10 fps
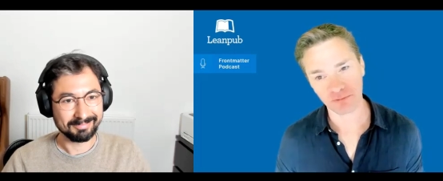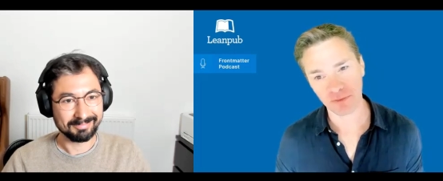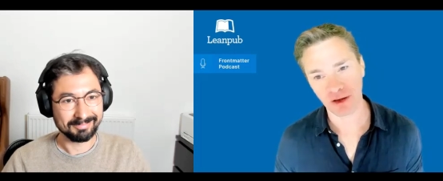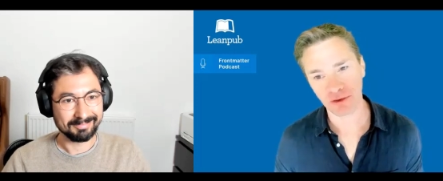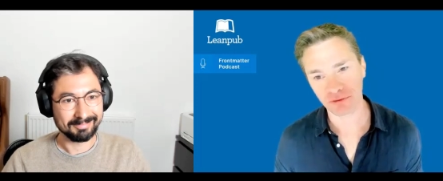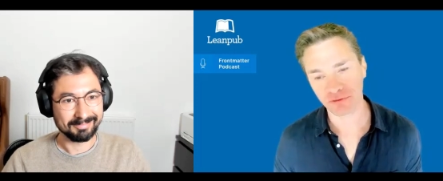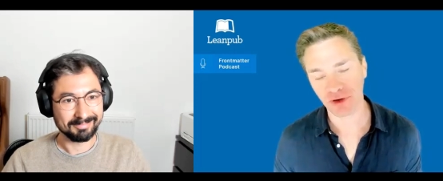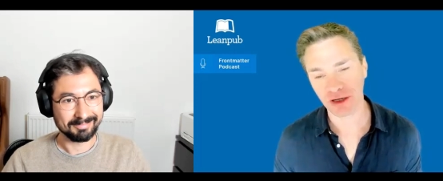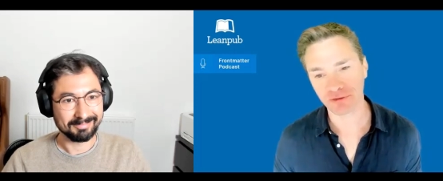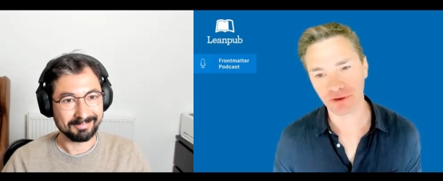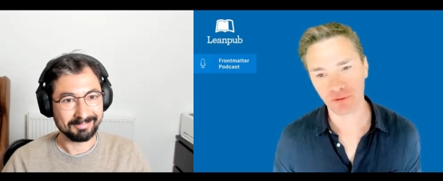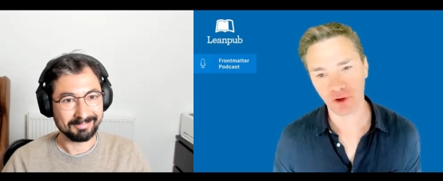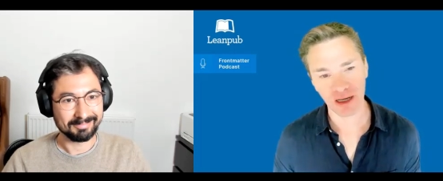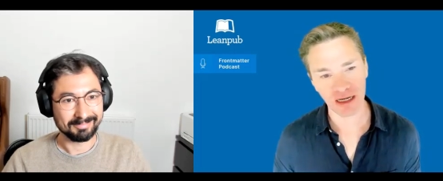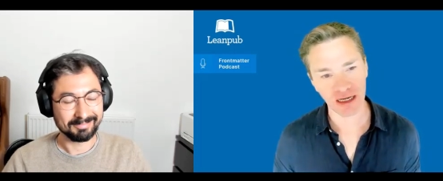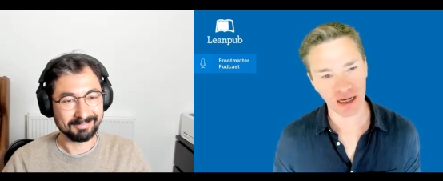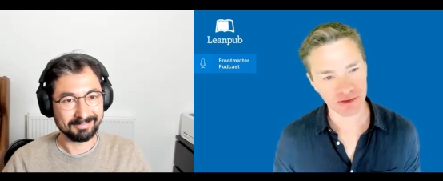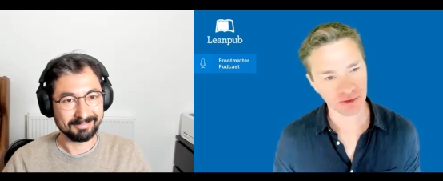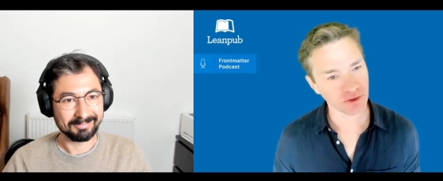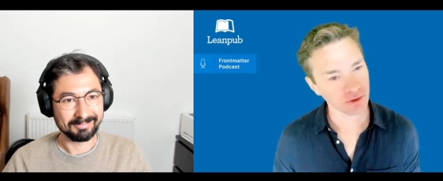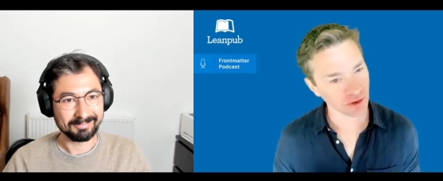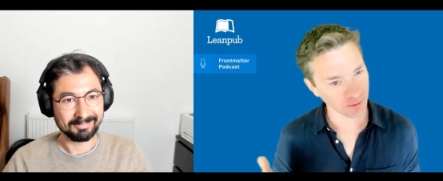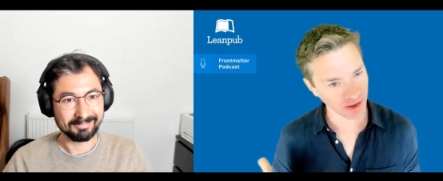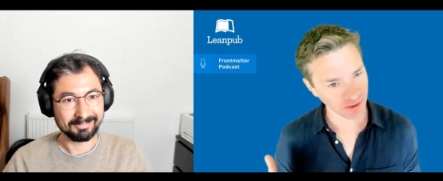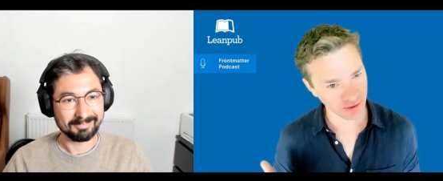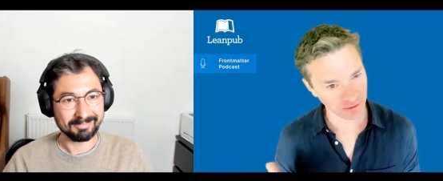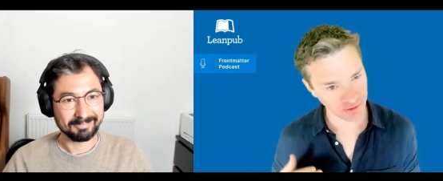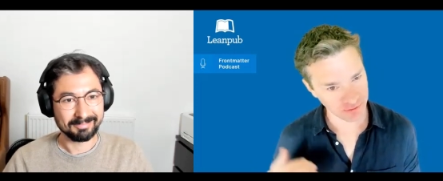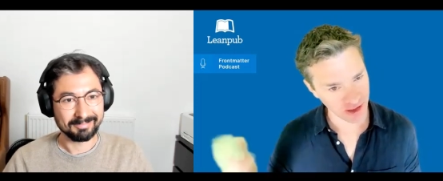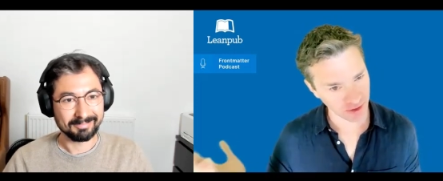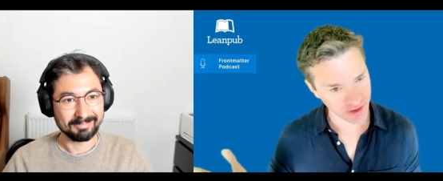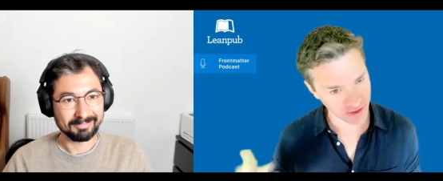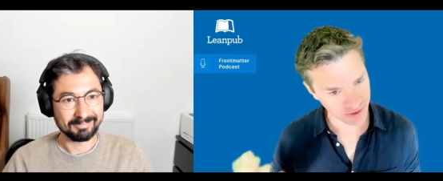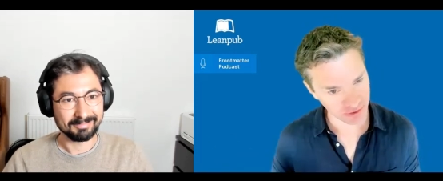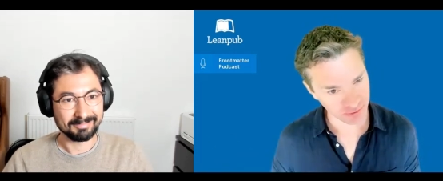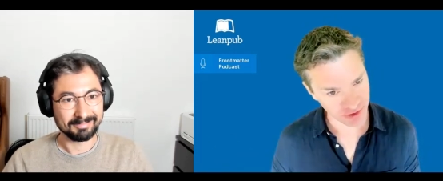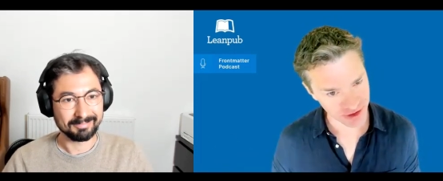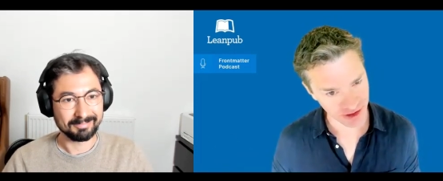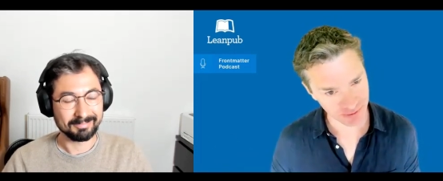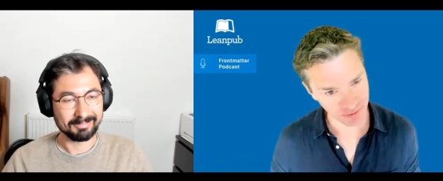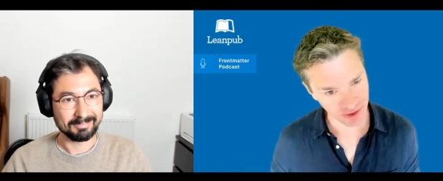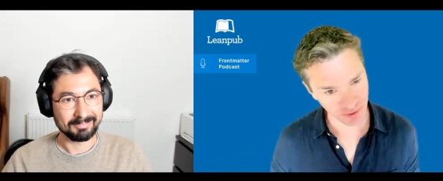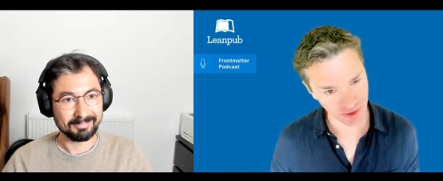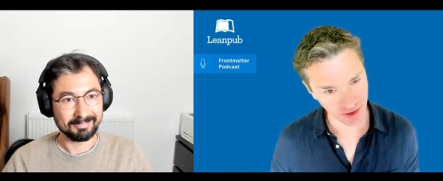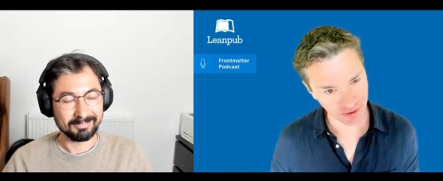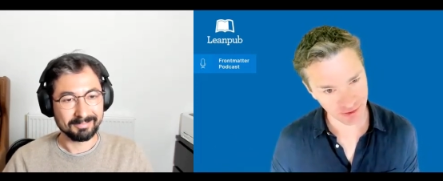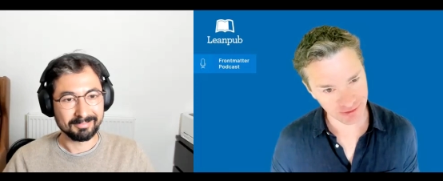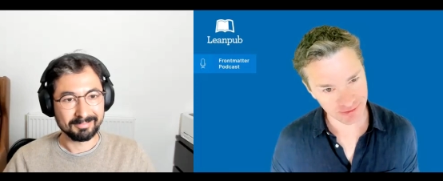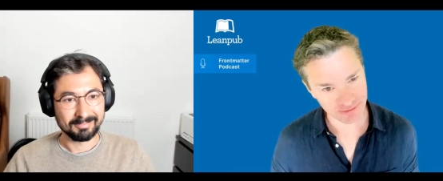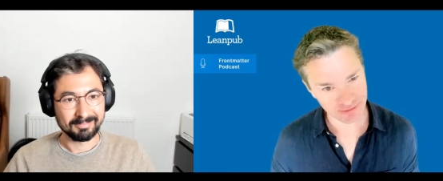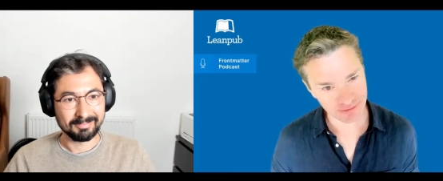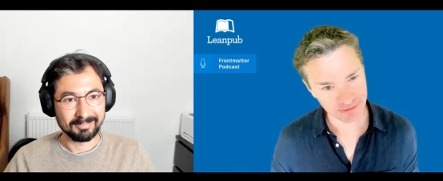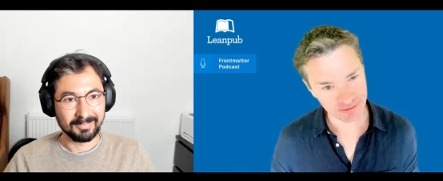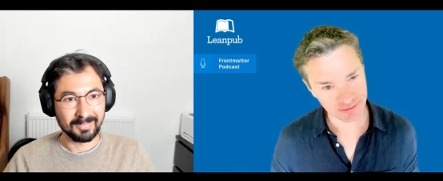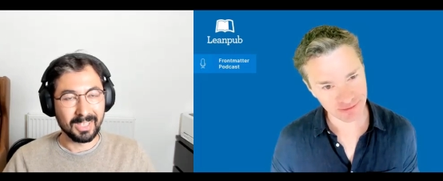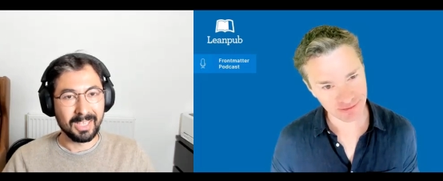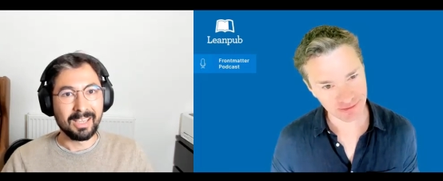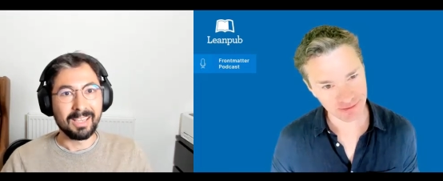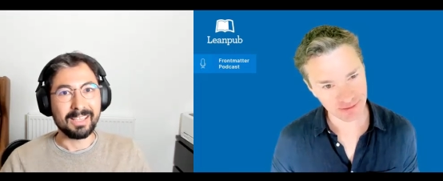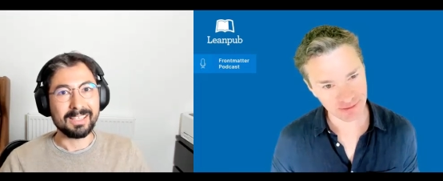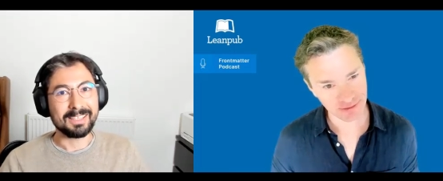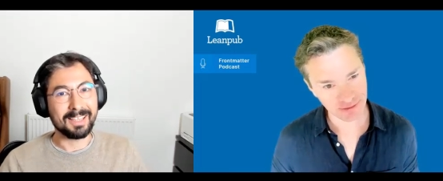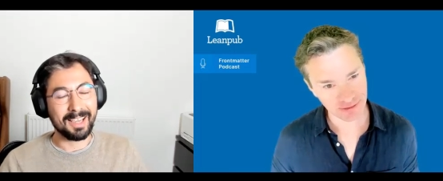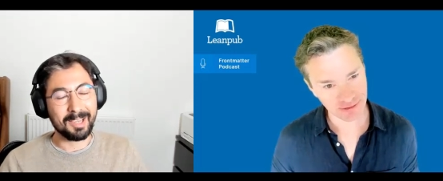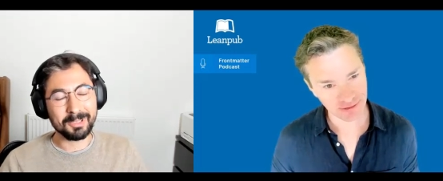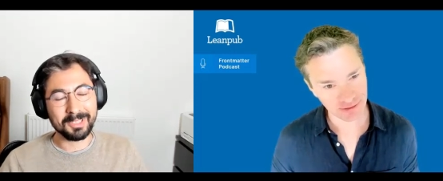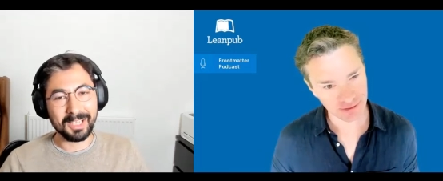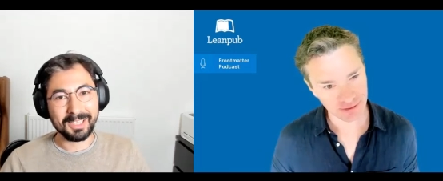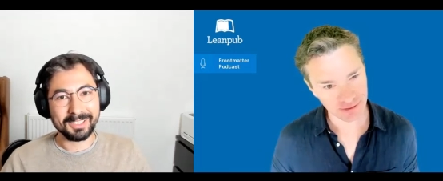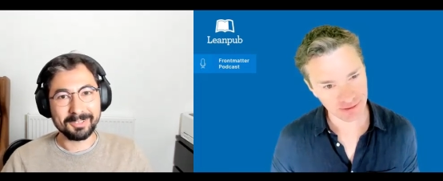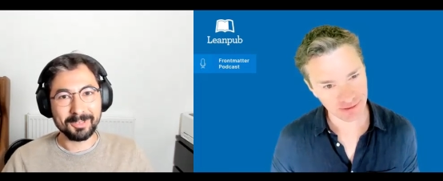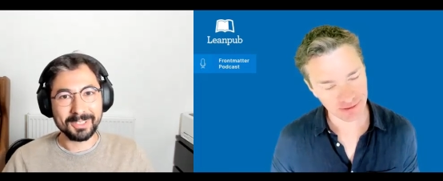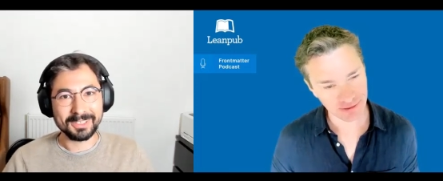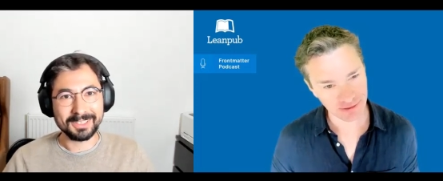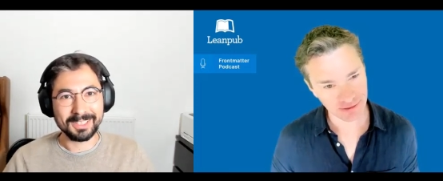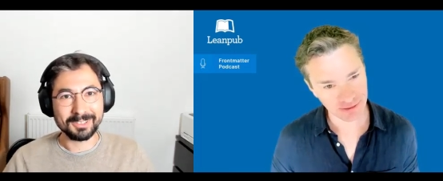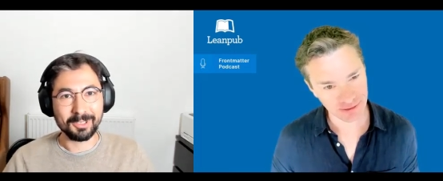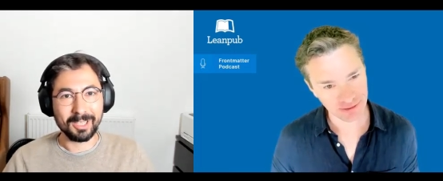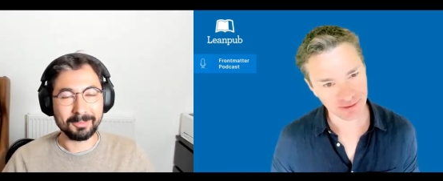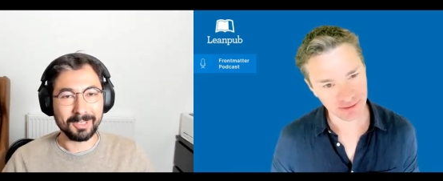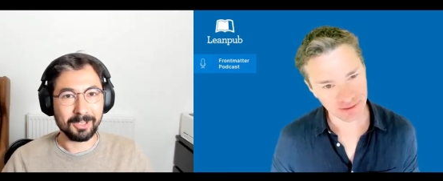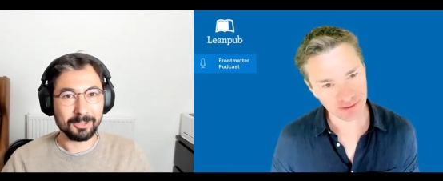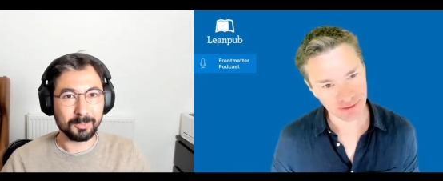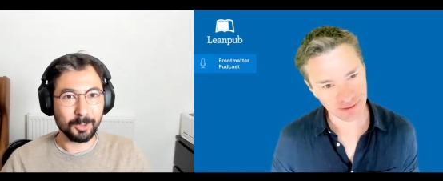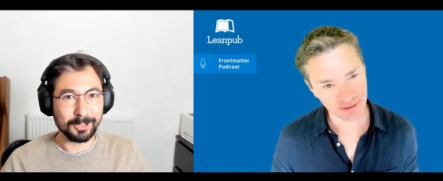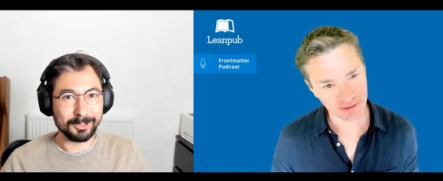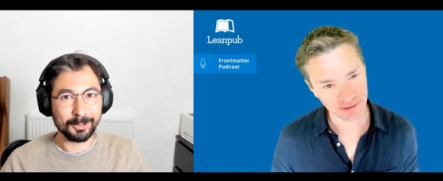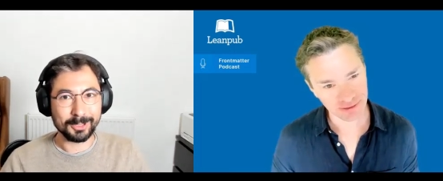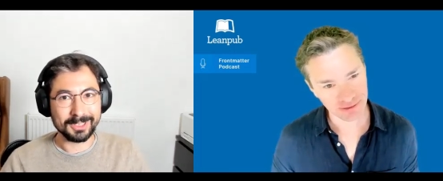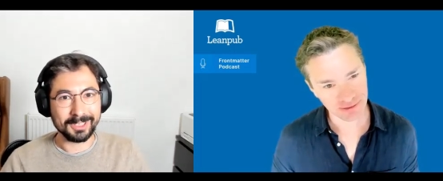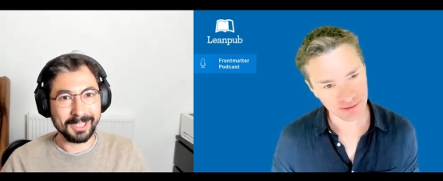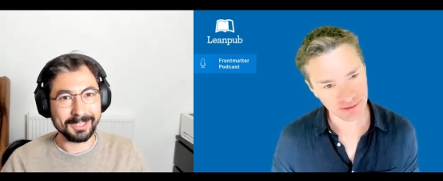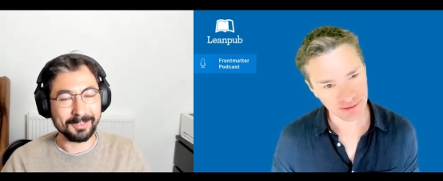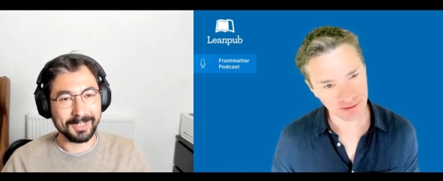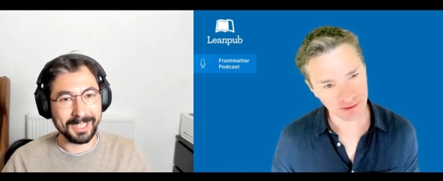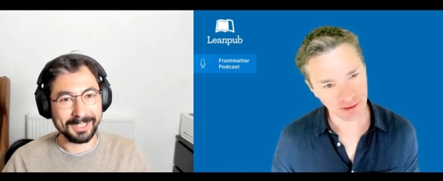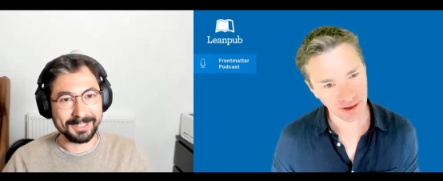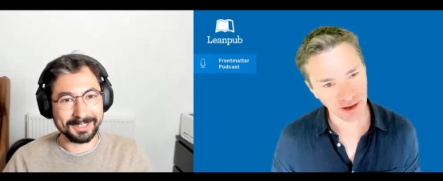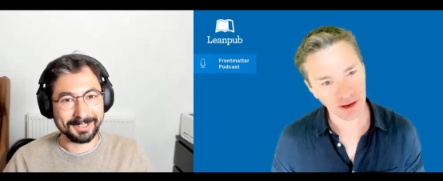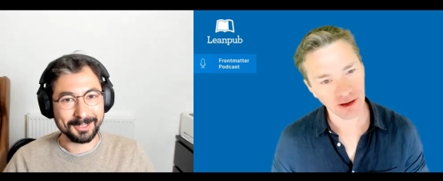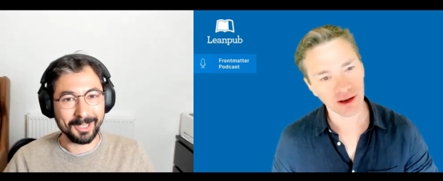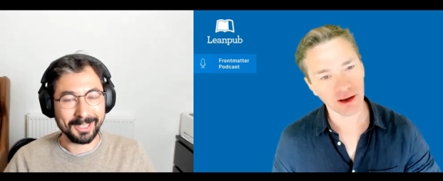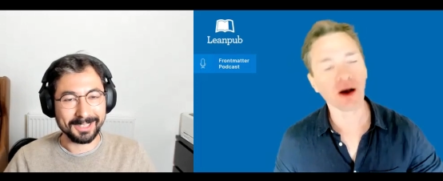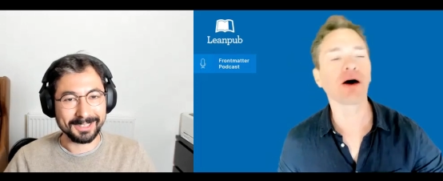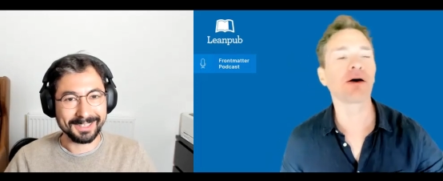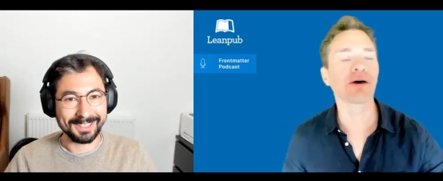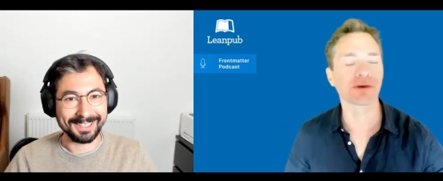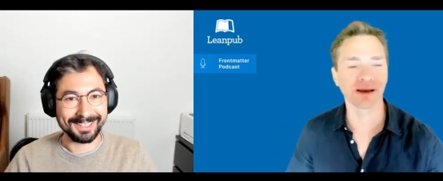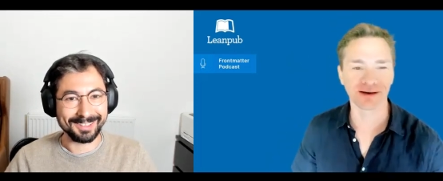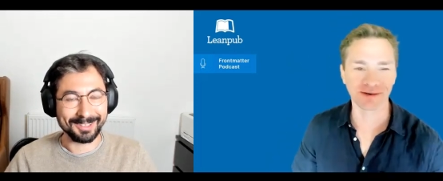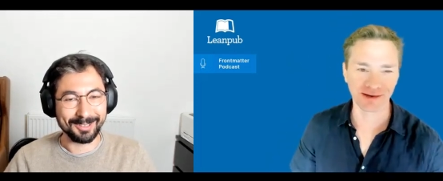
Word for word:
Speaker 1: an old friend from Romania. So you grew up under the Ceausescu regime when you were younger?
Speaker 2: Yeah, I mean, I can't really say so. I mean, I was born towards the end of the 80s, so I can say